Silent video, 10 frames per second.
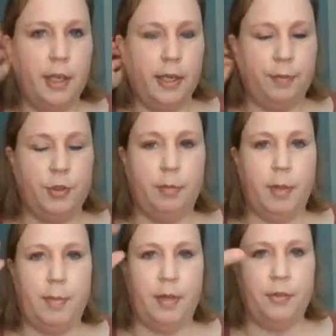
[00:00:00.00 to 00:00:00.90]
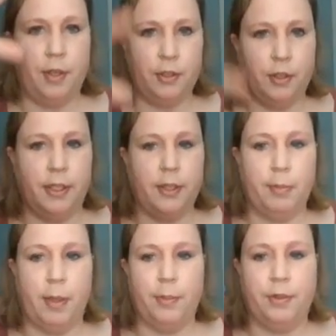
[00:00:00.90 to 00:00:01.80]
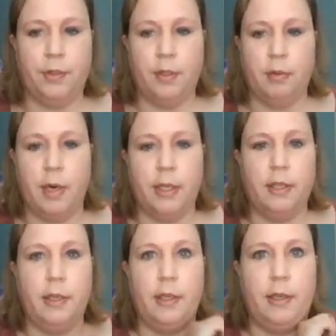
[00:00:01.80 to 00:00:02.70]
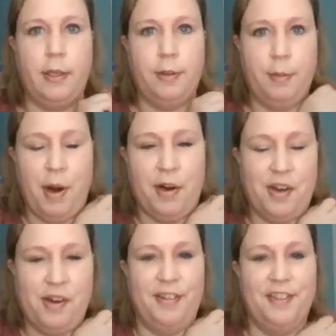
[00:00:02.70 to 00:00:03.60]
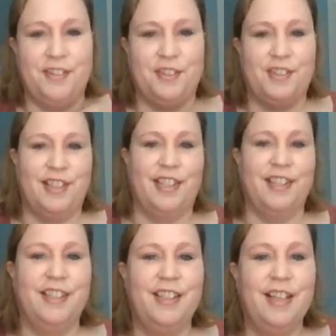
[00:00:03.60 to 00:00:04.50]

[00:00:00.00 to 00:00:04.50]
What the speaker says: I'm doing my best not to look at the puppies that are running at the park across the street.